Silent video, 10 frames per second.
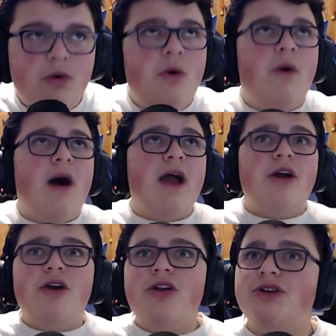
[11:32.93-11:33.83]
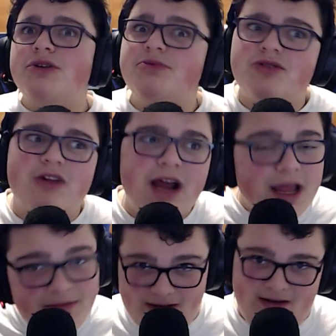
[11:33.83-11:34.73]
why are you
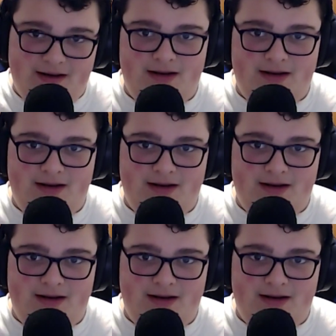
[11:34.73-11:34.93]
subscribing?